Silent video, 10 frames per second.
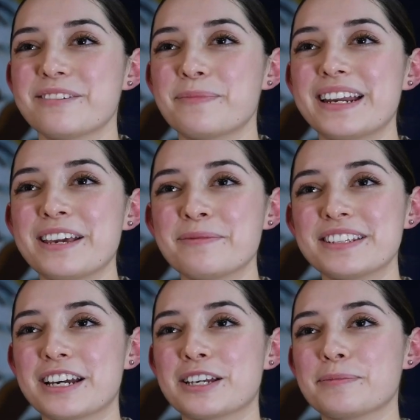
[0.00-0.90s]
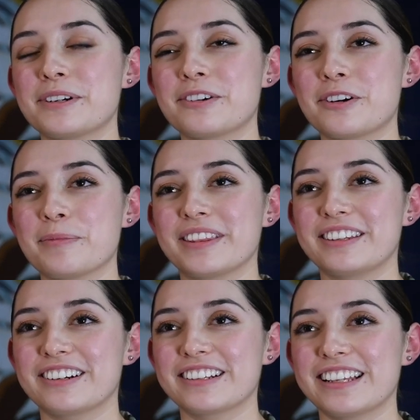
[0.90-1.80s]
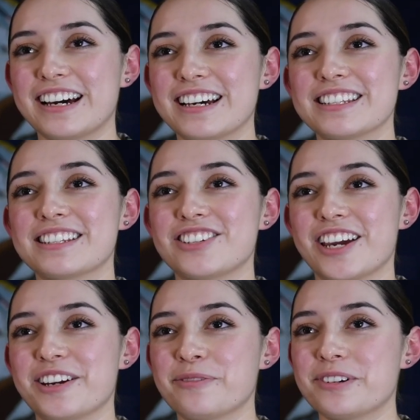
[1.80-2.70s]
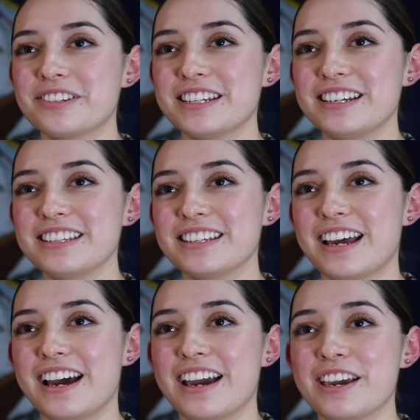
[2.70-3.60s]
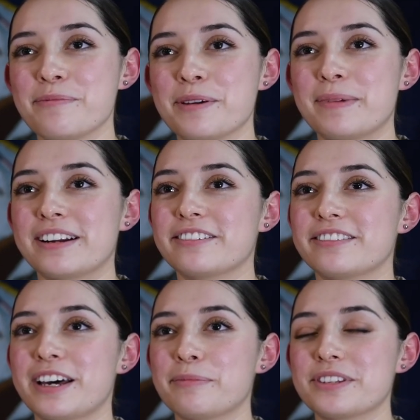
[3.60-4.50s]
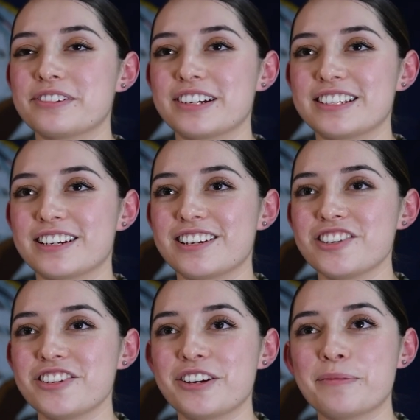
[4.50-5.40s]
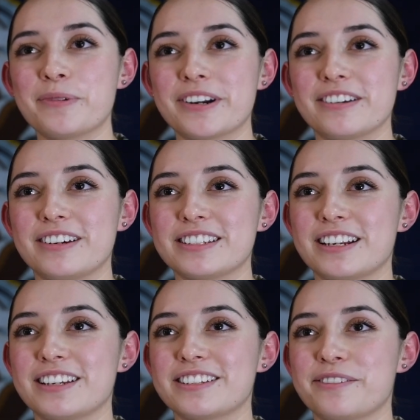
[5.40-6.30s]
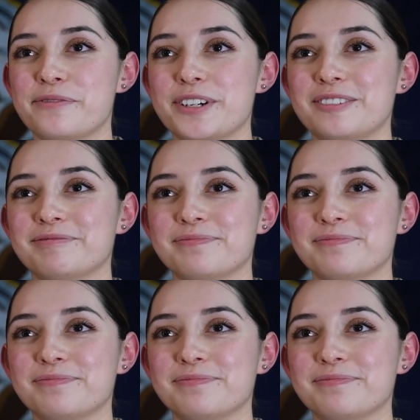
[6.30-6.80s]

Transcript: My name is Hospital Corpsman 3rd Class Janet Rosas. I am a medical laboratory technician on board USNS Comfort.